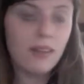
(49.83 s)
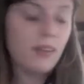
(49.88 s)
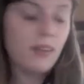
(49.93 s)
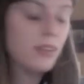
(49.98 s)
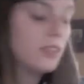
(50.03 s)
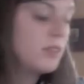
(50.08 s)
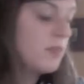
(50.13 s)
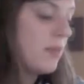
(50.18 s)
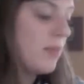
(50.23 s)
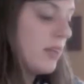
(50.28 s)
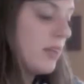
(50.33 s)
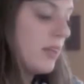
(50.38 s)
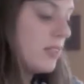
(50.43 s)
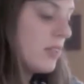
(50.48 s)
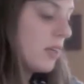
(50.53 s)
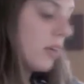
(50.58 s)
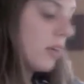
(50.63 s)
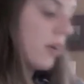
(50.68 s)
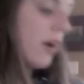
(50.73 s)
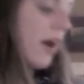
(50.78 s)
the
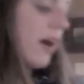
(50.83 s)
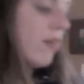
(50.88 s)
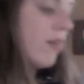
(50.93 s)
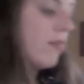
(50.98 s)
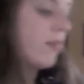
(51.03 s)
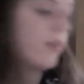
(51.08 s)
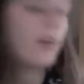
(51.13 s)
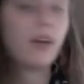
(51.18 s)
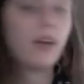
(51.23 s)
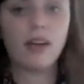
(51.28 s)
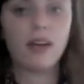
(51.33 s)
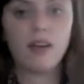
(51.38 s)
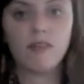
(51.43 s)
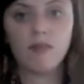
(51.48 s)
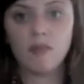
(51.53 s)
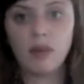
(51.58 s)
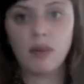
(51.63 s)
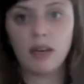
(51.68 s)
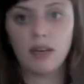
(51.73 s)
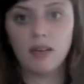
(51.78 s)
semantic graph that I have
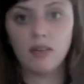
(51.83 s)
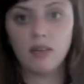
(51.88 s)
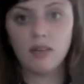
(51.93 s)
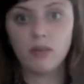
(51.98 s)
made